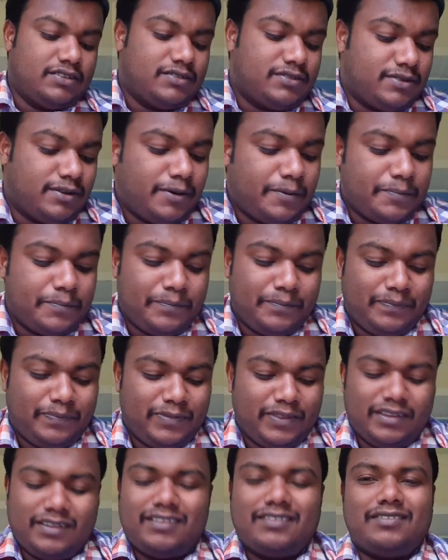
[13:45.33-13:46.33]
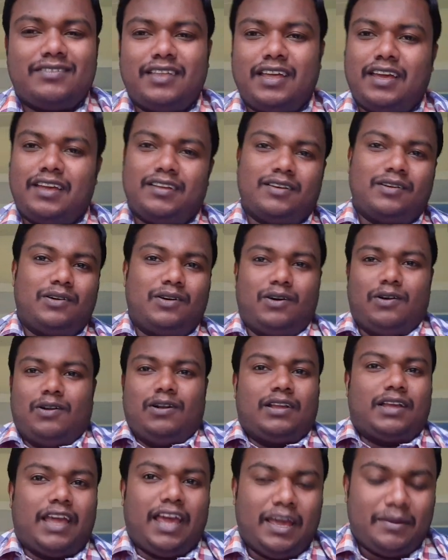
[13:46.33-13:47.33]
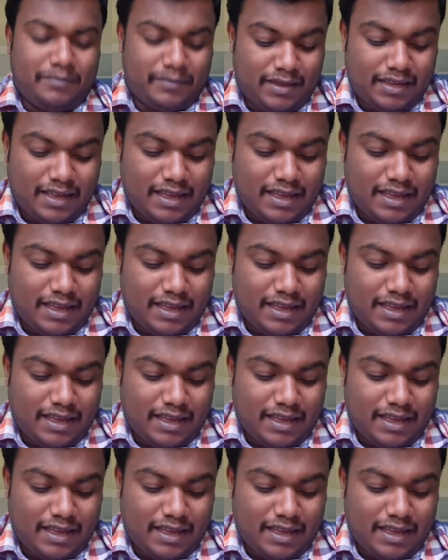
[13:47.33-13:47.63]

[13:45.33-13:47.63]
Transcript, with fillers: So they all came,